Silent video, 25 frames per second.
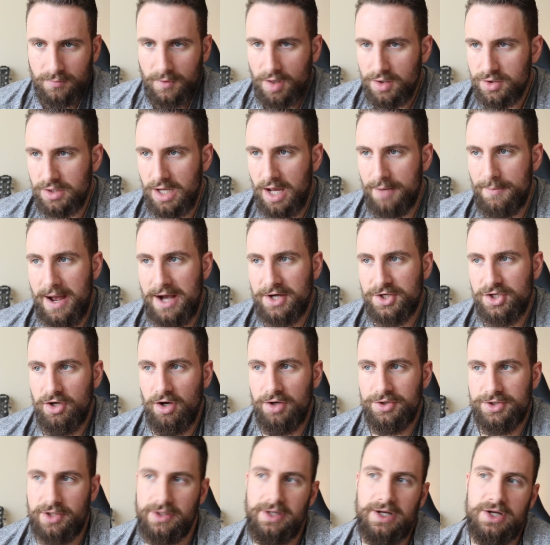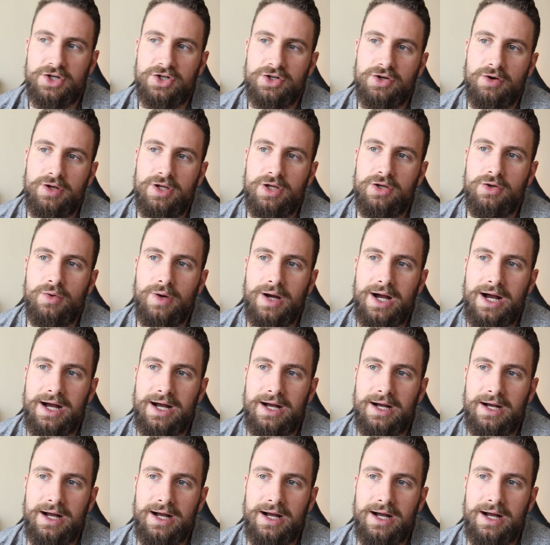So I'm actually also going to show you a